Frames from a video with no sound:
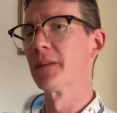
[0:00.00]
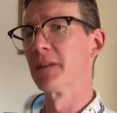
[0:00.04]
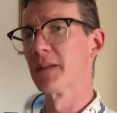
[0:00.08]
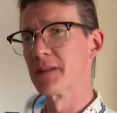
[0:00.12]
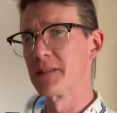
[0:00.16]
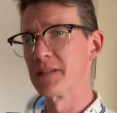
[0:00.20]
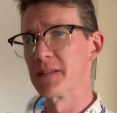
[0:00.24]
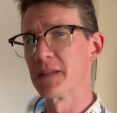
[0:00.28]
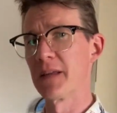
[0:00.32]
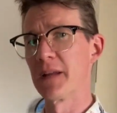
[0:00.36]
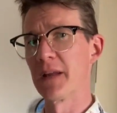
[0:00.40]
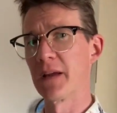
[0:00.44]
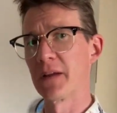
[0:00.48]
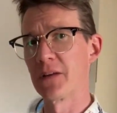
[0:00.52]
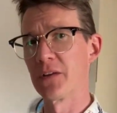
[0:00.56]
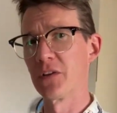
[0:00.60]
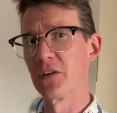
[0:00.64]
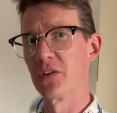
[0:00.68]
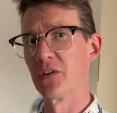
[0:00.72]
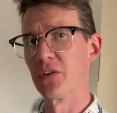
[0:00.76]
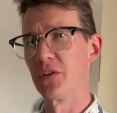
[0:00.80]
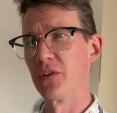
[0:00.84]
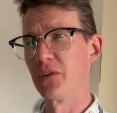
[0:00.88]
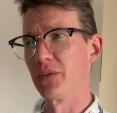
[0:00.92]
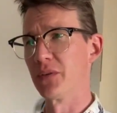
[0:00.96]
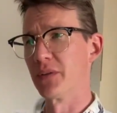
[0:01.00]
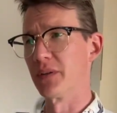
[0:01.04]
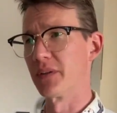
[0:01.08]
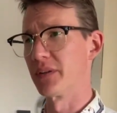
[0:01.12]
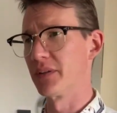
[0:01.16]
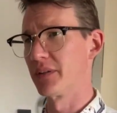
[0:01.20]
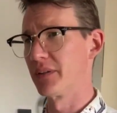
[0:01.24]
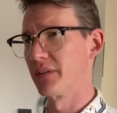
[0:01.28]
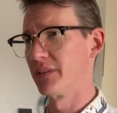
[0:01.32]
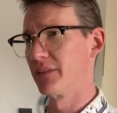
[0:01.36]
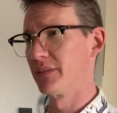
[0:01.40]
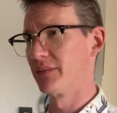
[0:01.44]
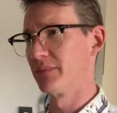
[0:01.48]
they said I couldn't do it,
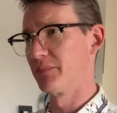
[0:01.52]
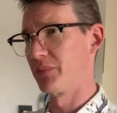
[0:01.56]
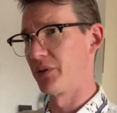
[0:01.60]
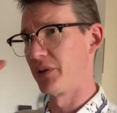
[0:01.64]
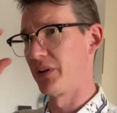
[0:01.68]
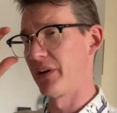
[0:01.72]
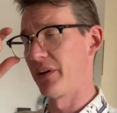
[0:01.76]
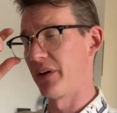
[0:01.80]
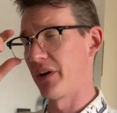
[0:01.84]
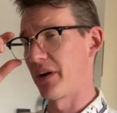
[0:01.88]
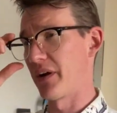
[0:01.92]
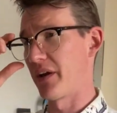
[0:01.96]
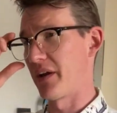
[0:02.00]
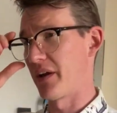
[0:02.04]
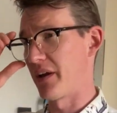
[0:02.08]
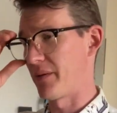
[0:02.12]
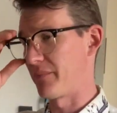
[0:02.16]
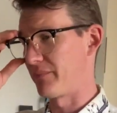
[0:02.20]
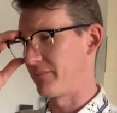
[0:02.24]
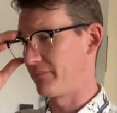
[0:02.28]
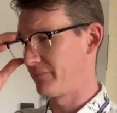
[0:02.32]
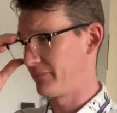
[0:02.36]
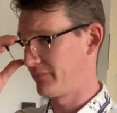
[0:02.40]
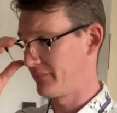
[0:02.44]
but here I am.